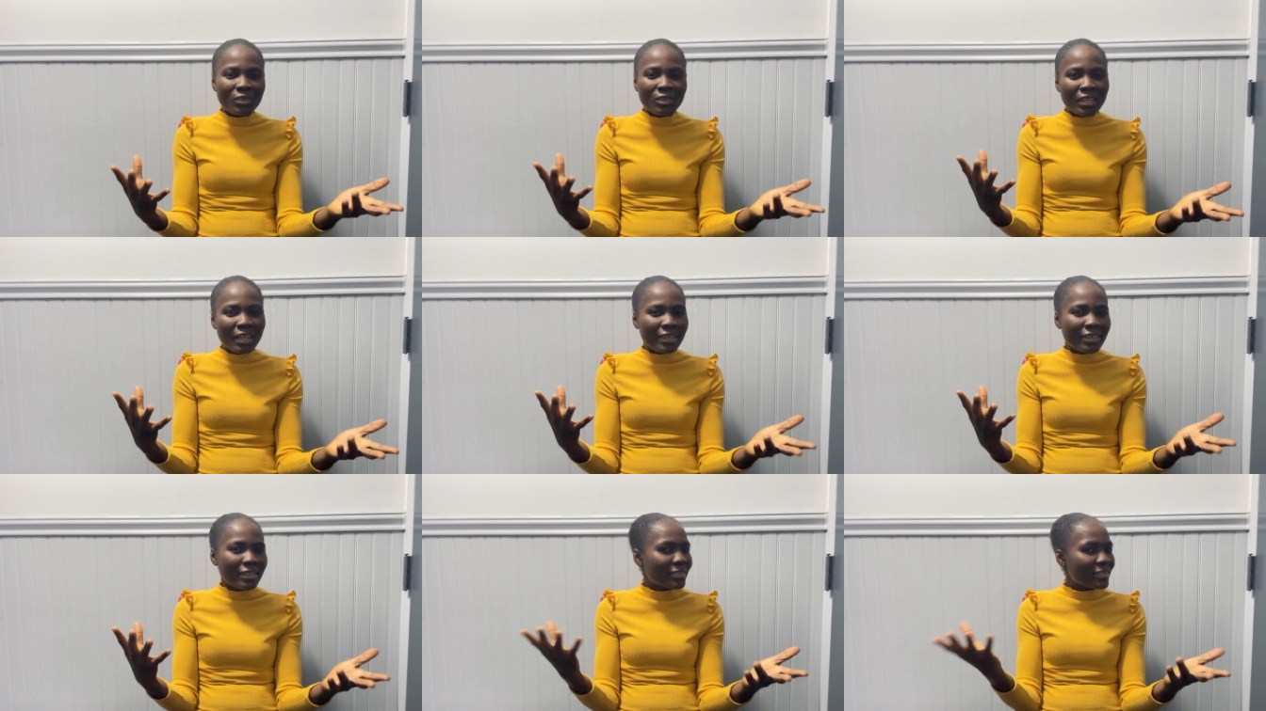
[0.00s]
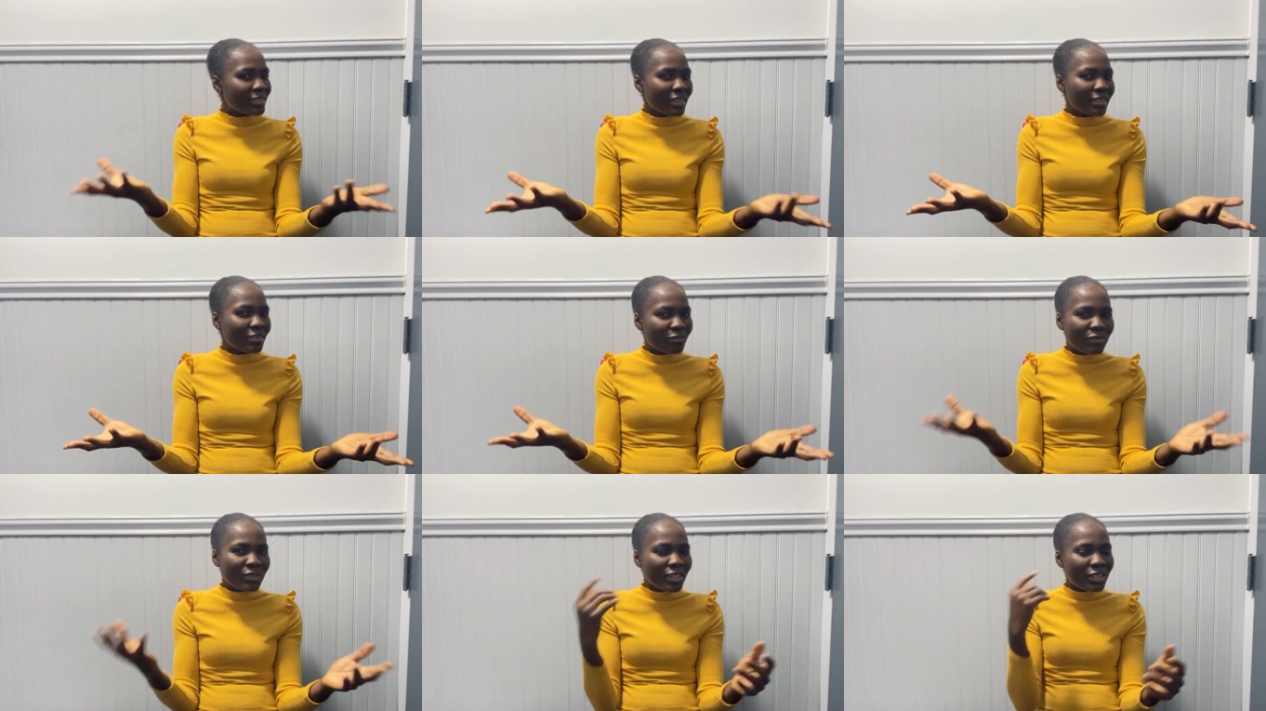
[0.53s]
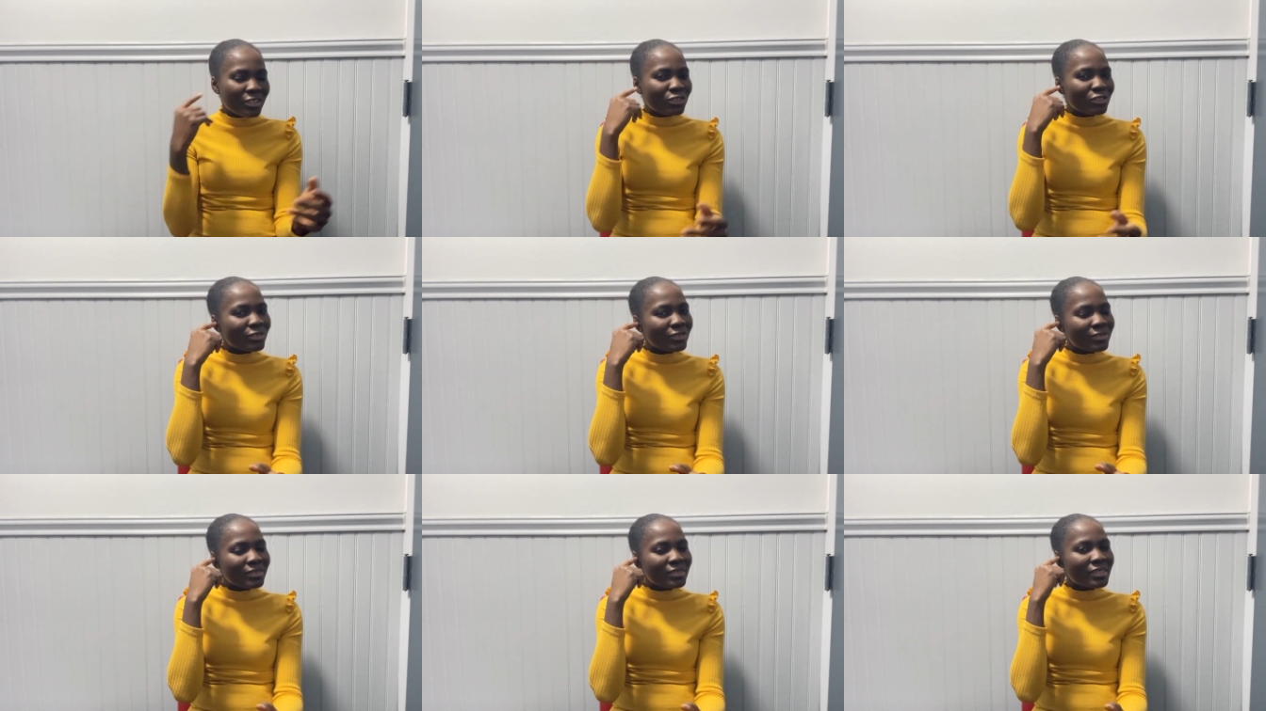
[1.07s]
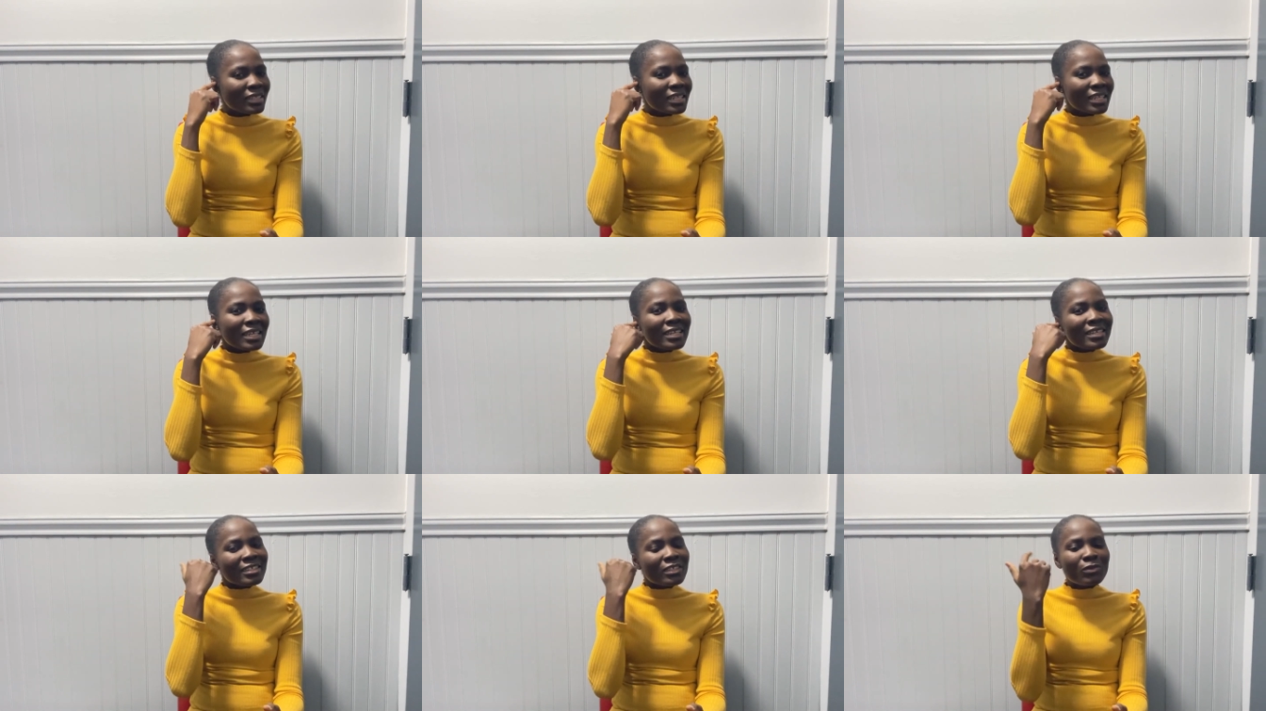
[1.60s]
like a certification,
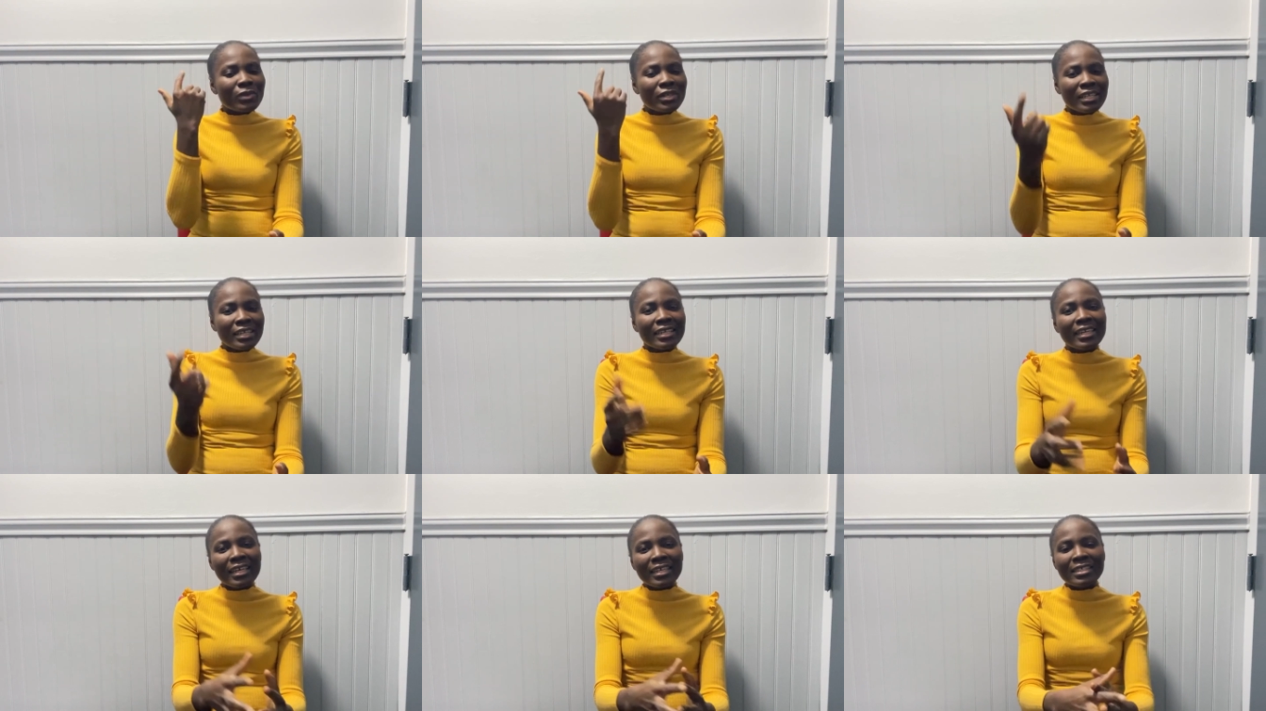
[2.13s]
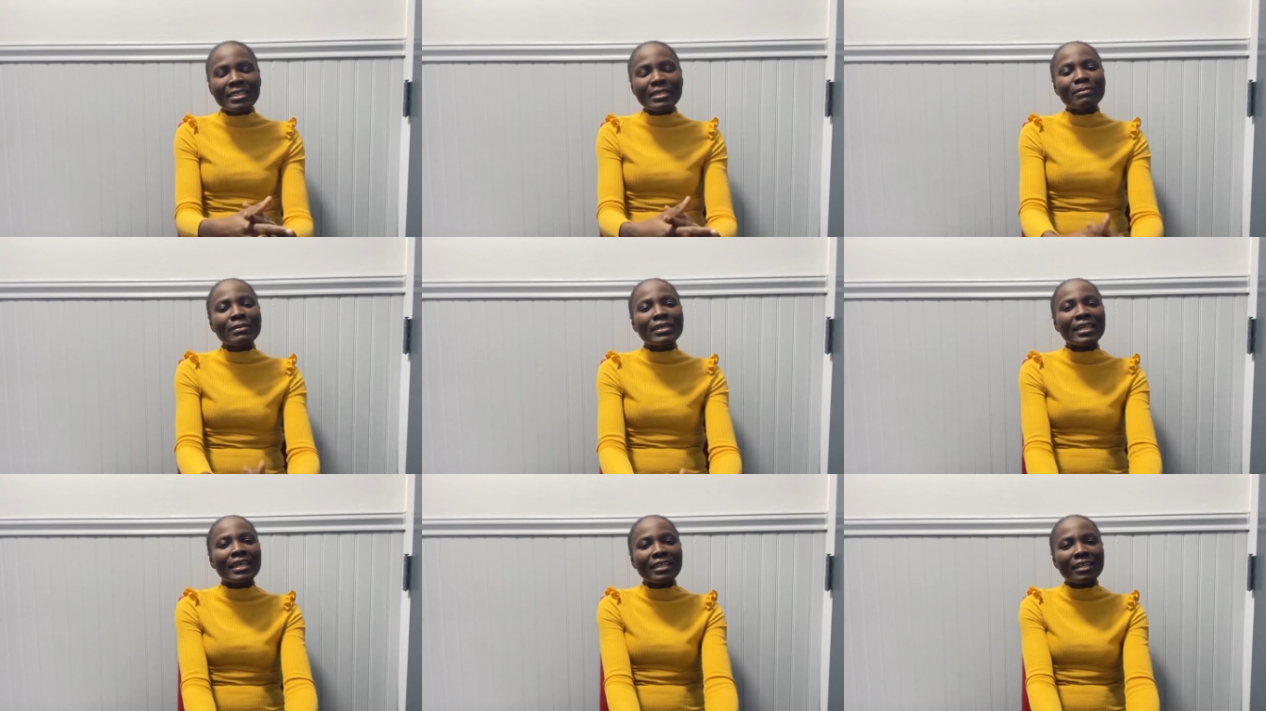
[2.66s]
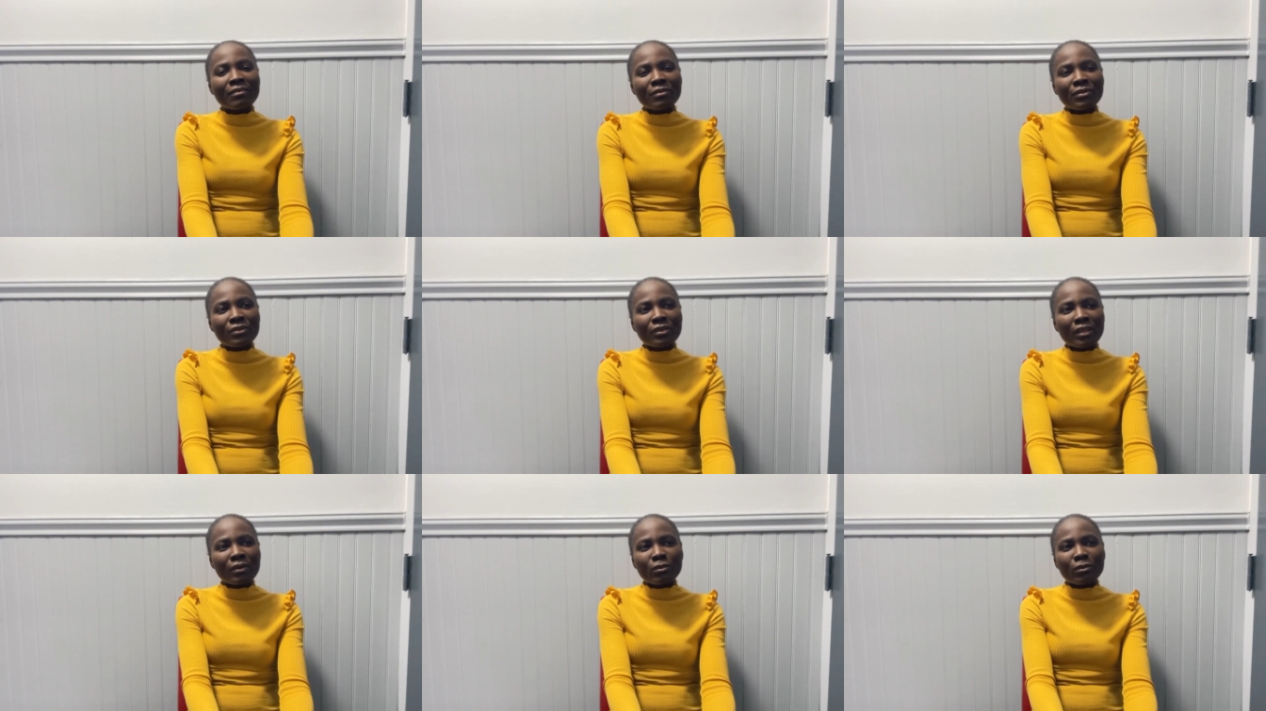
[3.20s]
see where that gets me and everything.